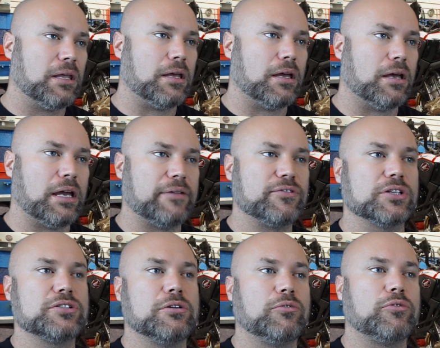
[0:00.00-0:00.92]
I've
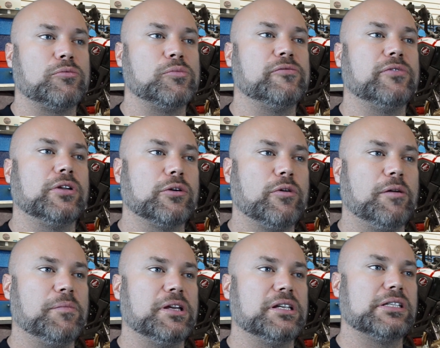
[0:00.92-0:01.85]
got snow removal
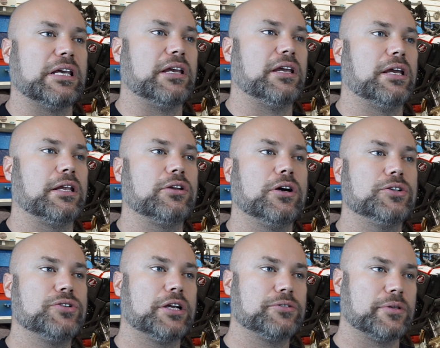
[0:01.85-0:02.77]
equipment and
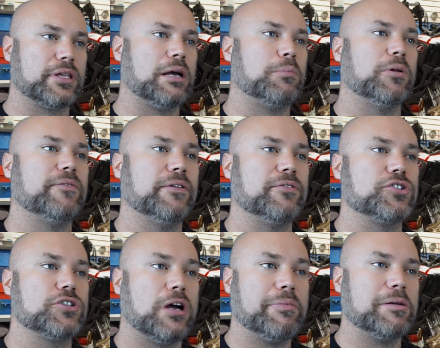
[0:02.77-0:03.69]
contracts with a couple of
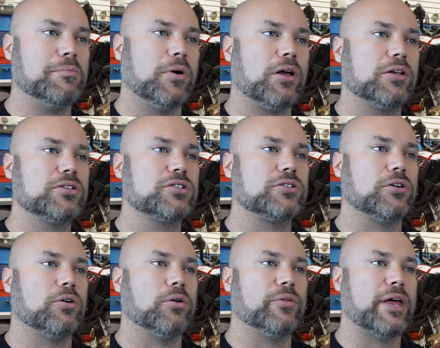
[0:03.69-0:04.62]
different shopping malls,
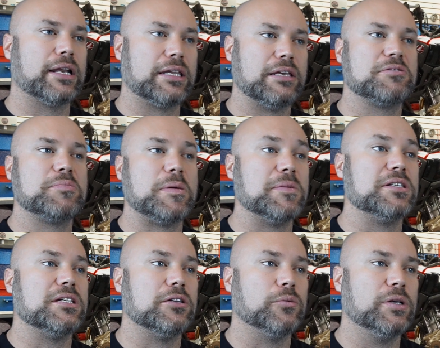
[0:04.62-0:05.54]
so that keeps me
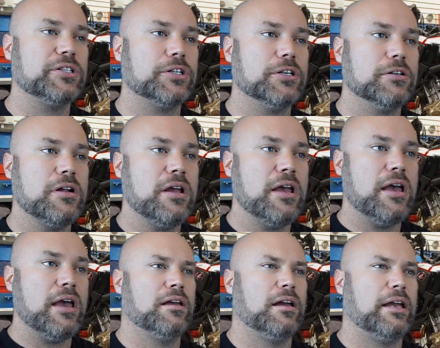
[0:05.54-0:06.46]
busy in the winter.
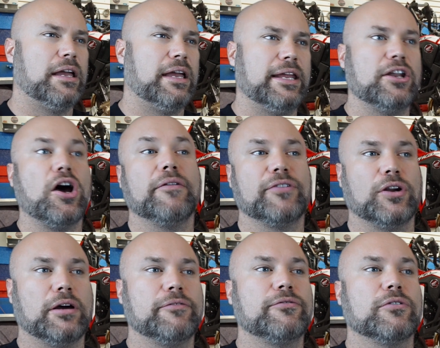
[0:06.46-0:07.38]
And off
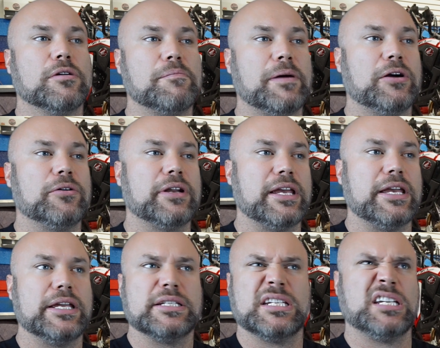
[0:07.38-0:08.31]
and on for about
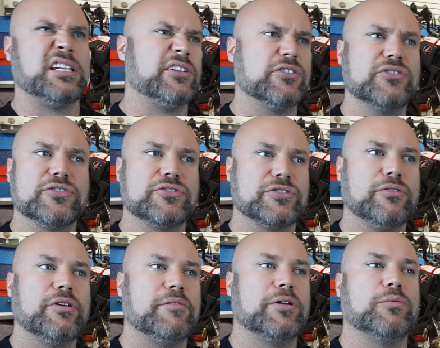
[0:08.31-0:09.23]
18 years or
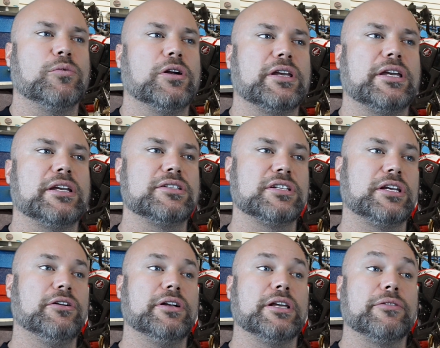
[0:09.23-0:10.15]
so, I've been working
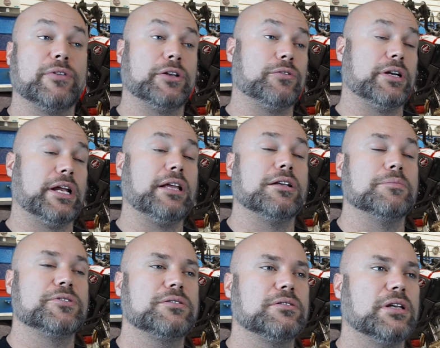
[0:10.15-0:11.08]
security at the front door at
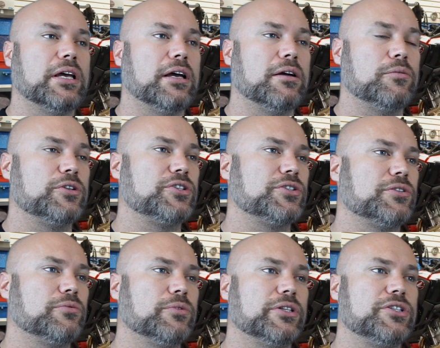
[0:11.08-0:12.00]
nightclubs, which
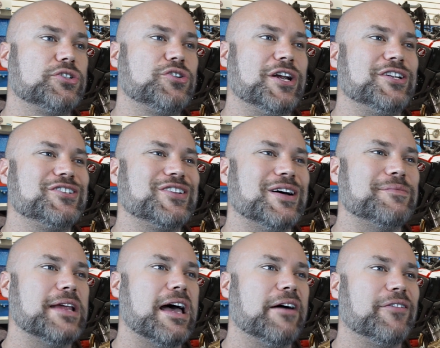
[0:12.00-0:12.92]
is a really strange
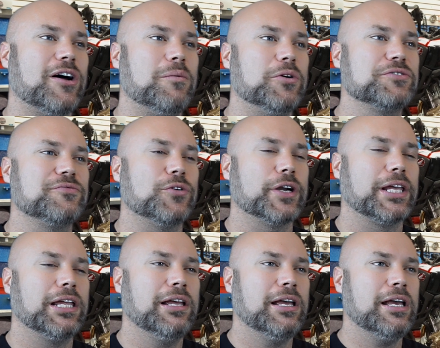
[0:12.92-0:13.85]
job to have at almost 40.